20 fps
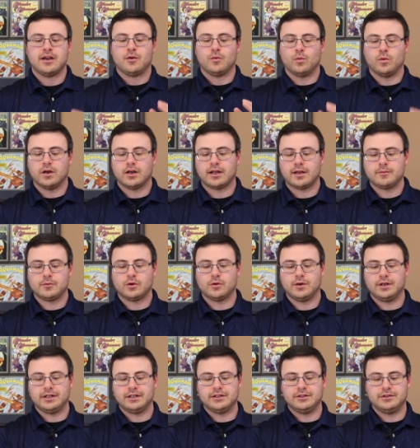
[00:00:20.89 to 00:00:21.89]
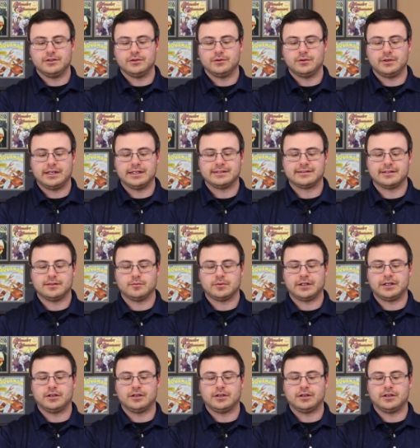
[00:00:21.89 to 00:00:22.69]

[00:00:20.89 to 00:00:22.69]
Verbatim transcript: What I'm going to do is simply